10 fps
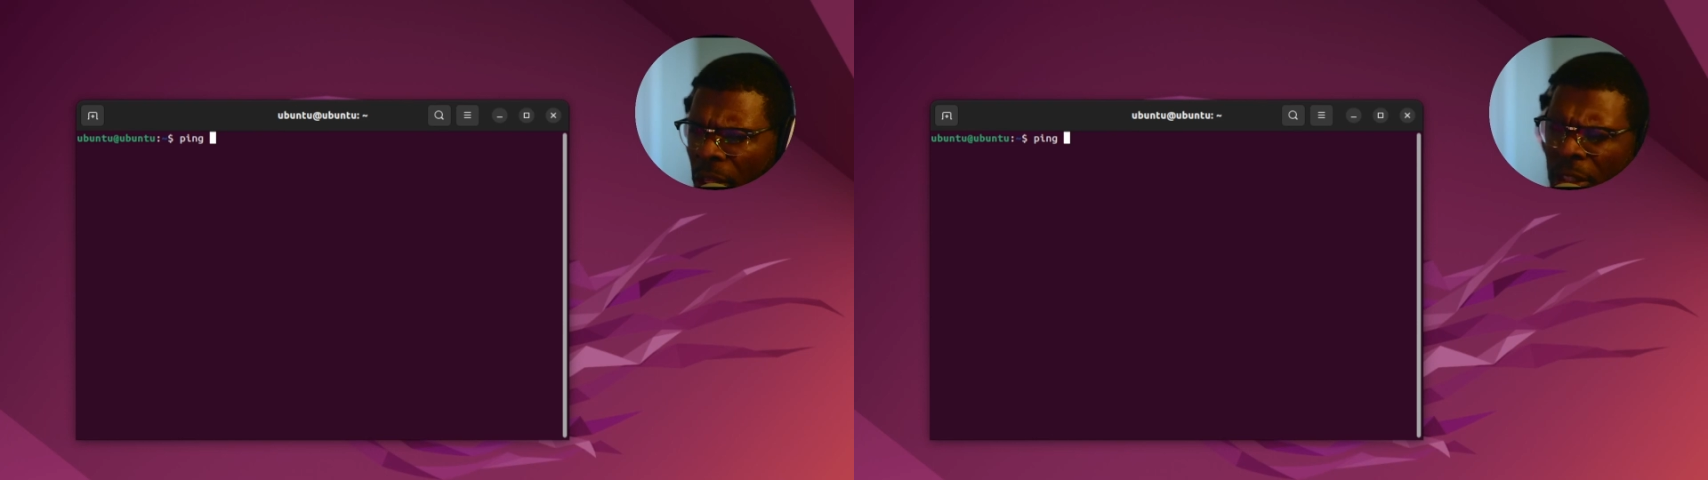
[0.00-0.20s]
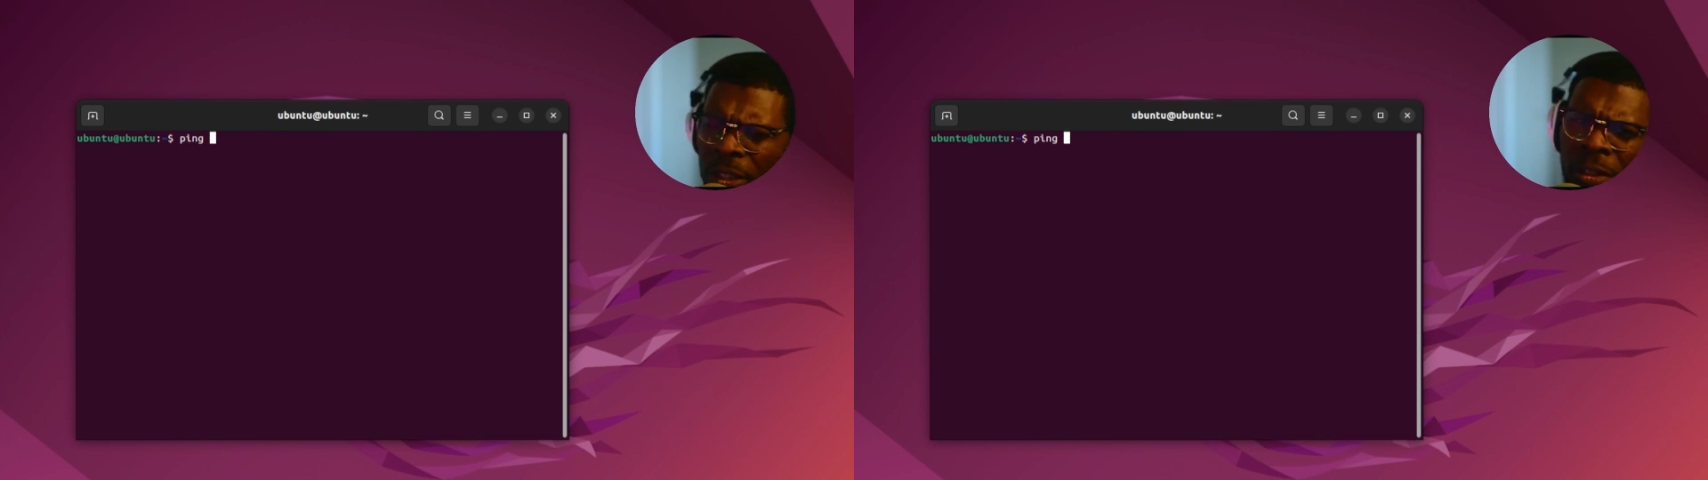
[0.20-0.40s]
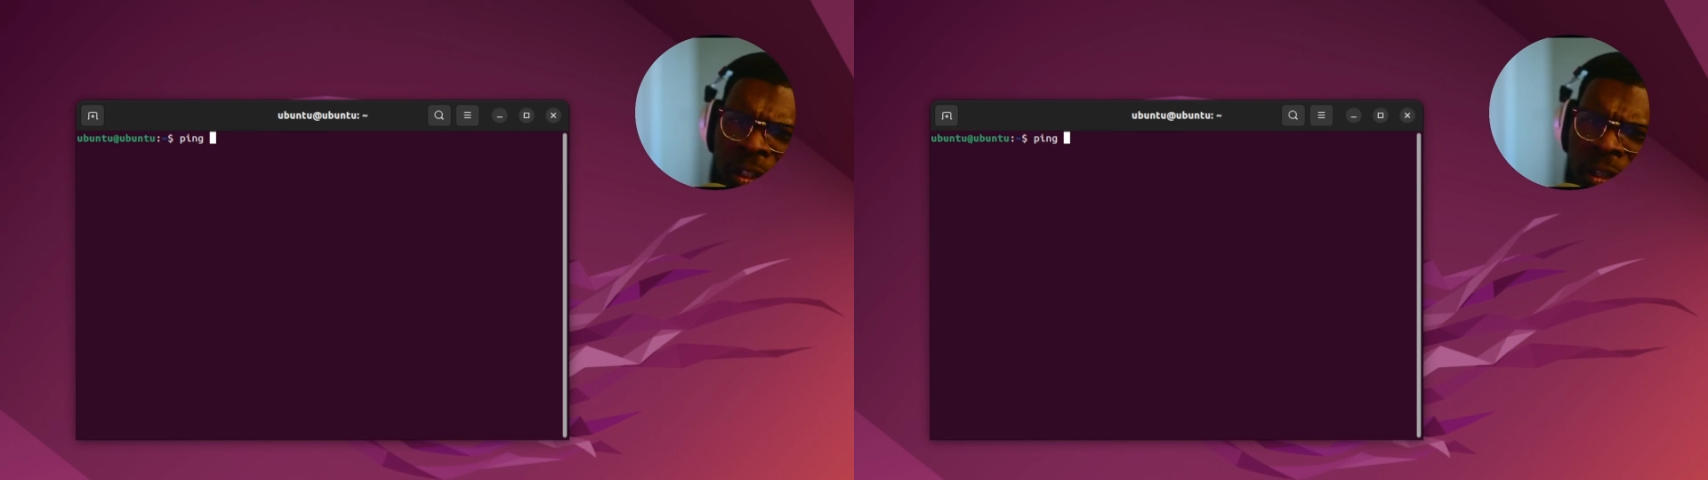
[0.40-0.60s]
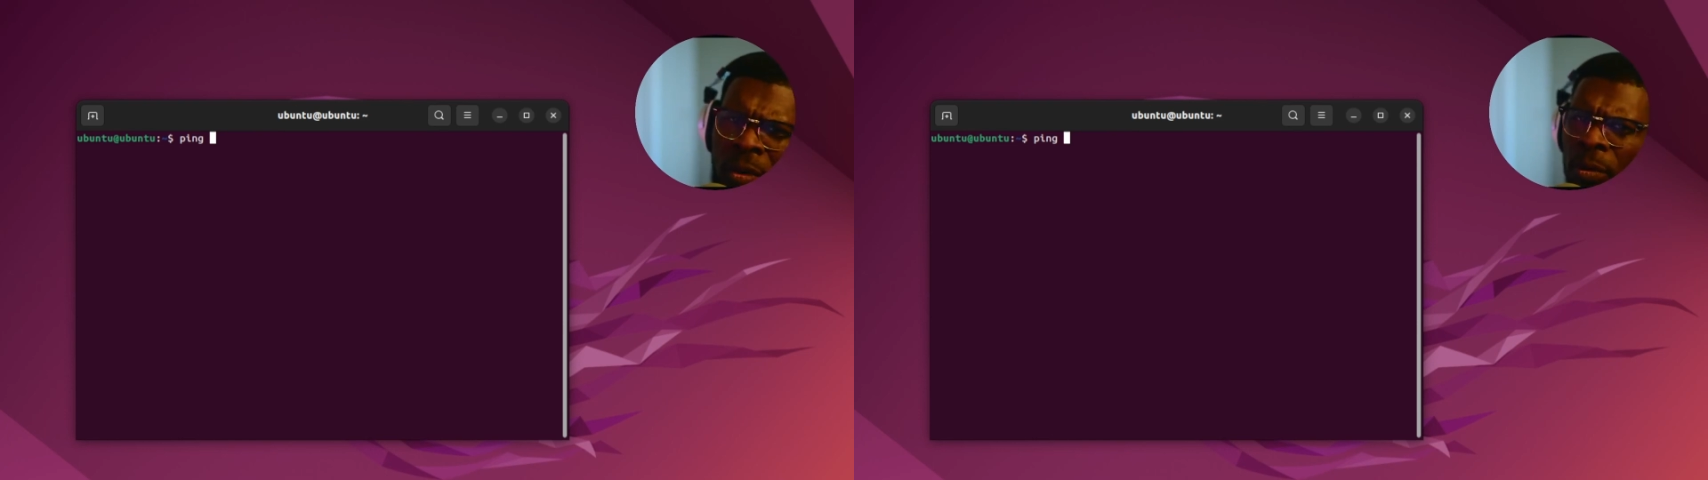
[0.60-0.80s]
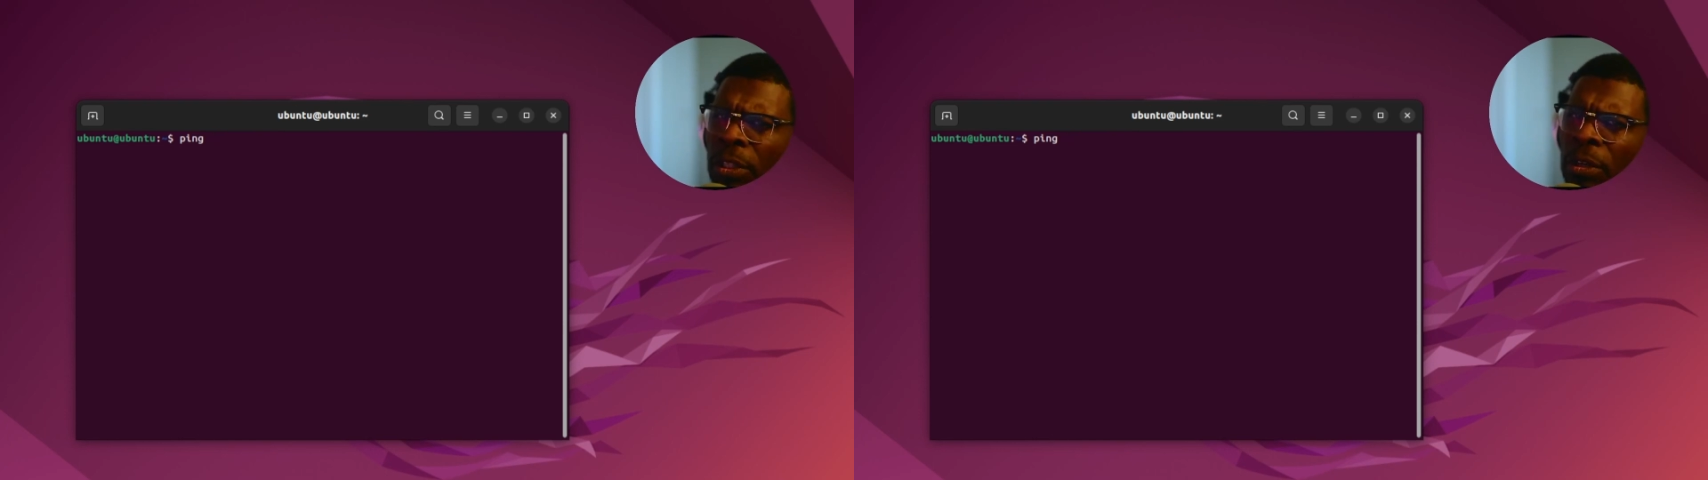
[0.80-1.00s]
So you don't
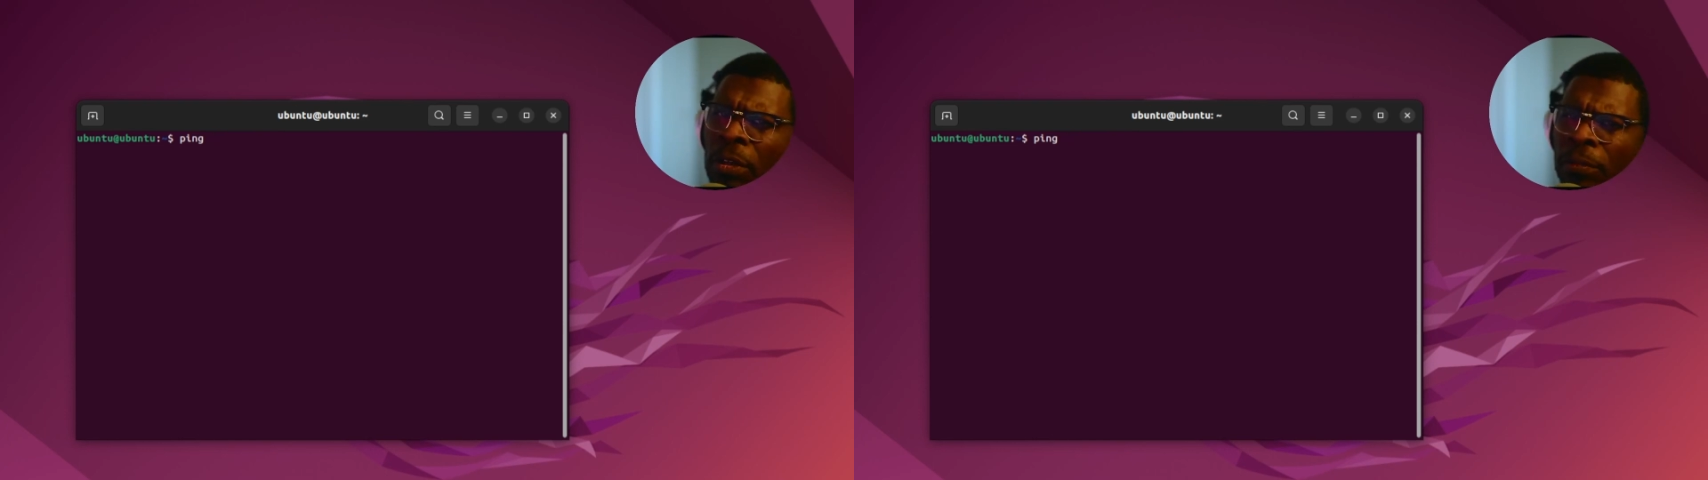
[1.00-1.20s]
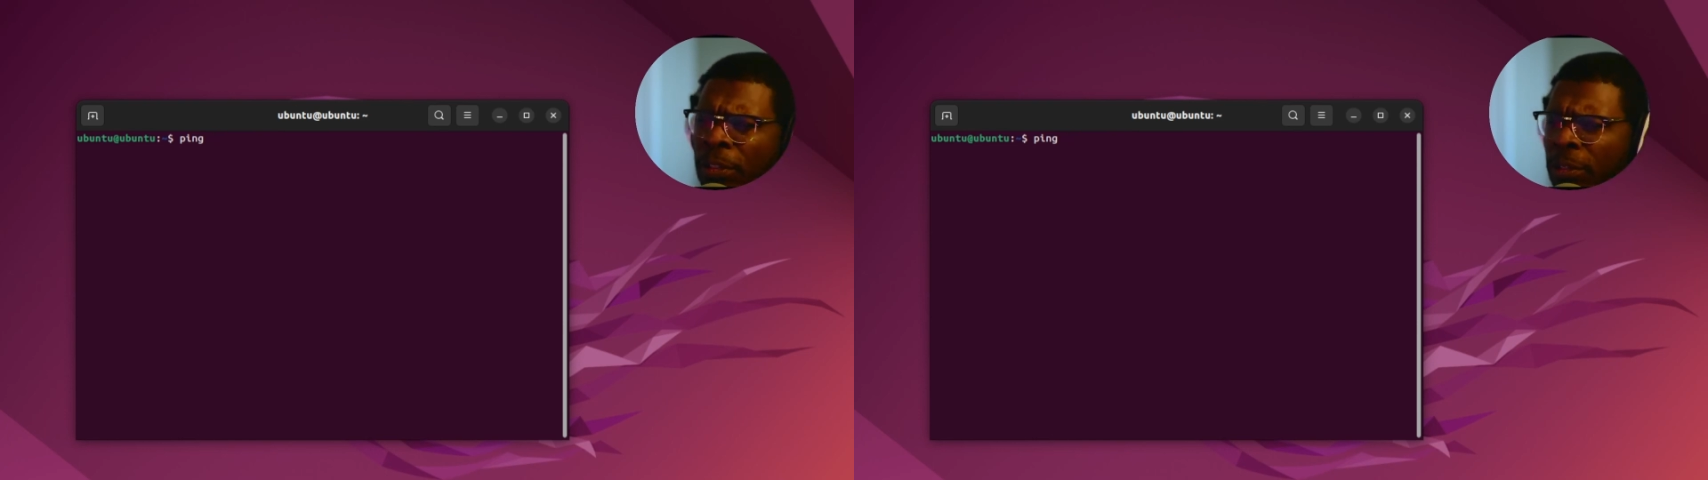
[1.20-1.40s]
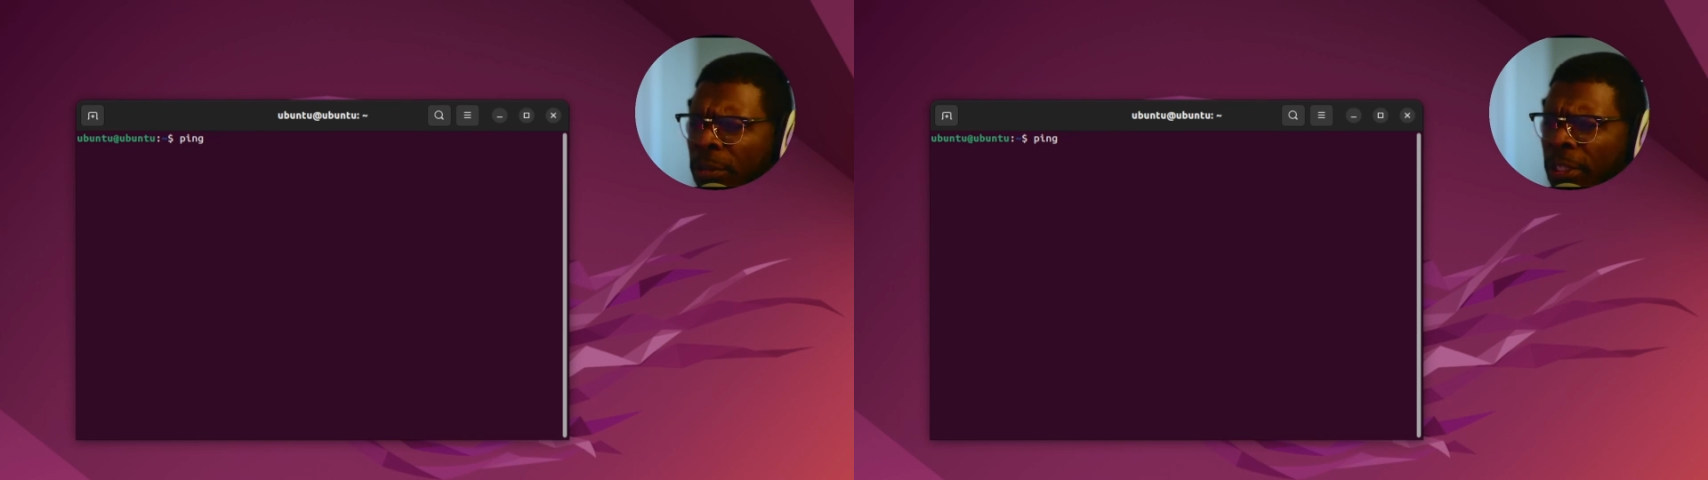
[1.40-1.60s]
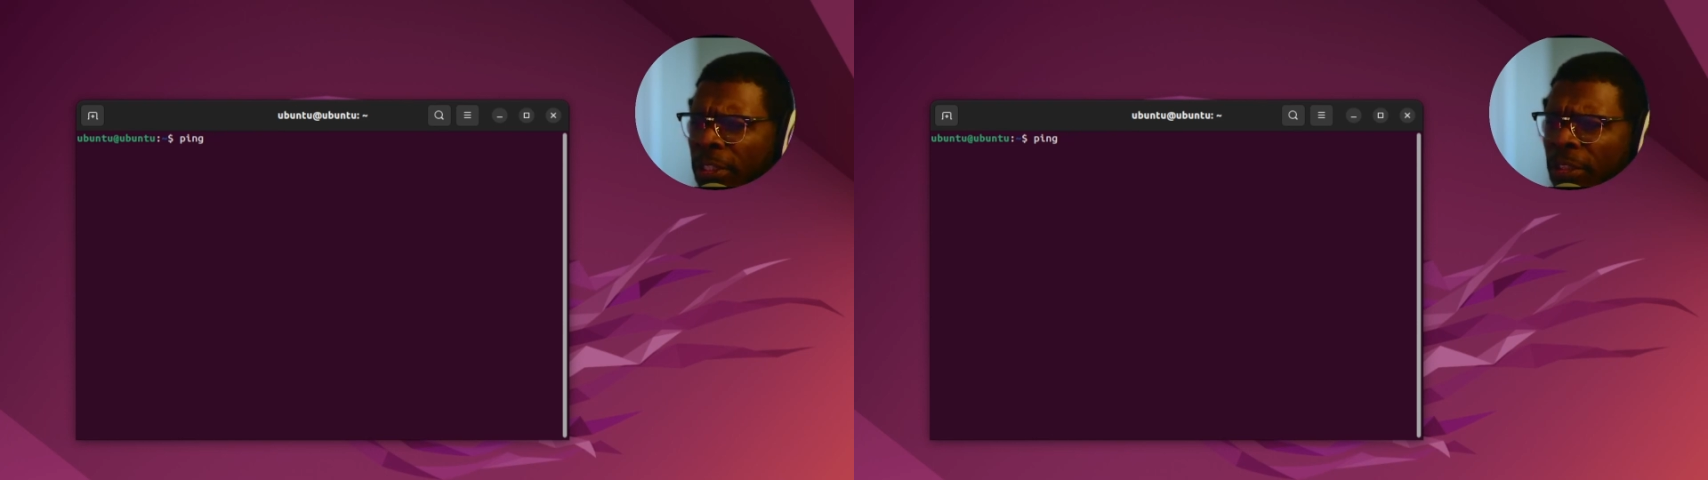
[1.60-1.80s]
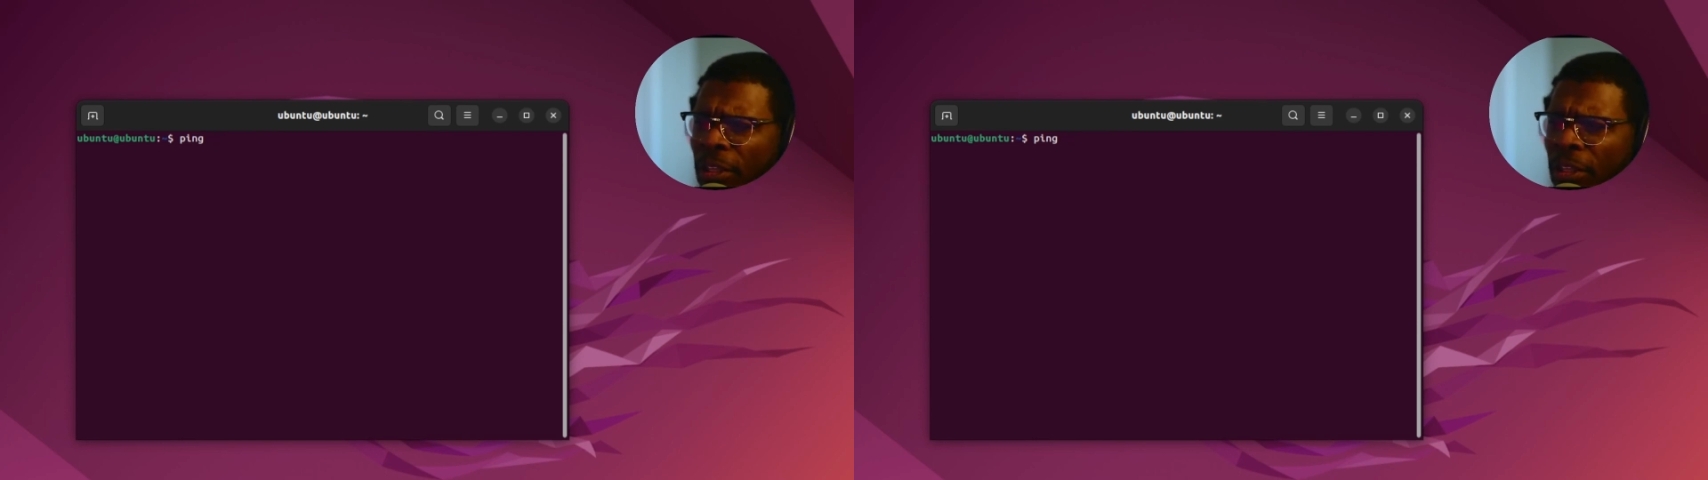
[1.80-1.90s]
want to overdo it.